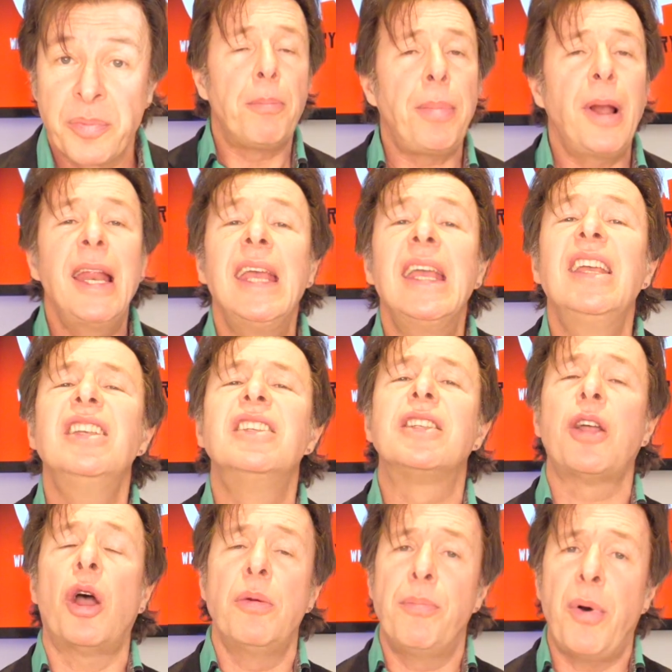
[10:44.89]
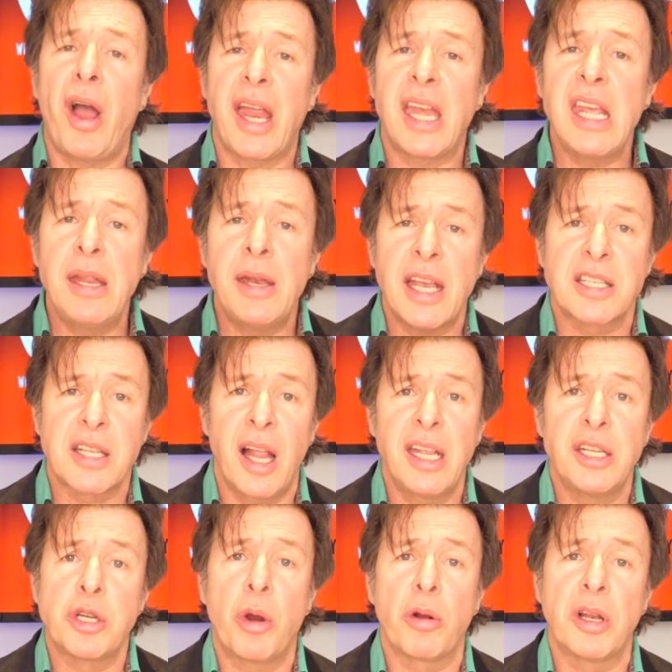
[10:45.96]
Please don't buy any
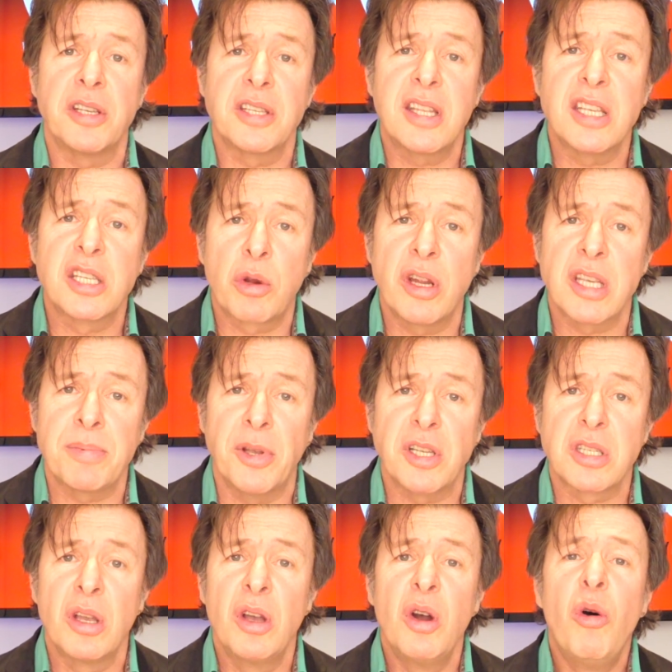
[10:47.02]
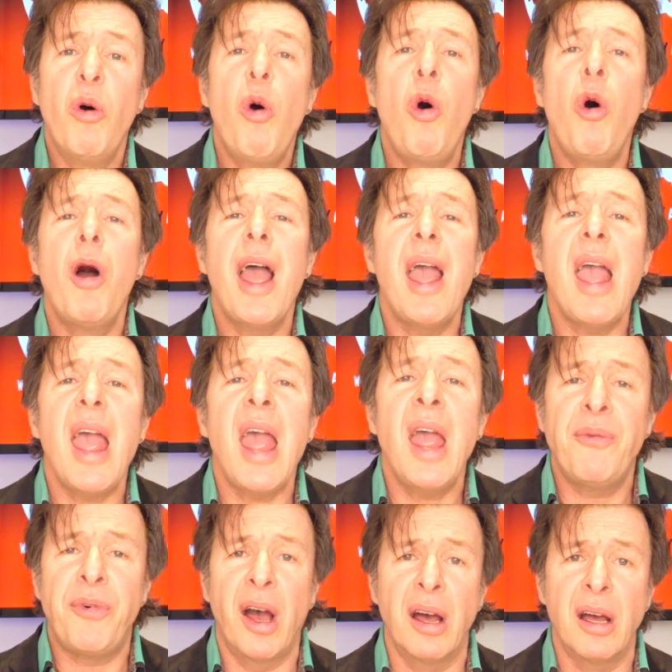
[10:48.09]
Nestlé chocolates this Christmas or
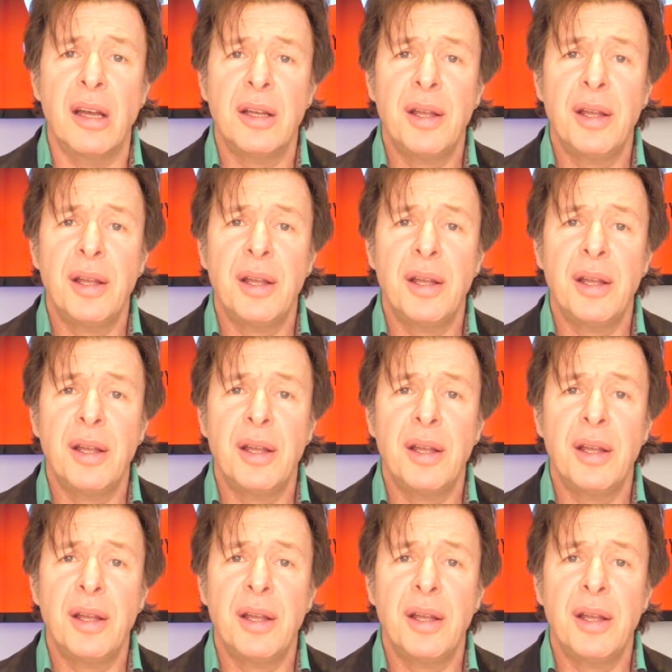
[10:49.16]
ever.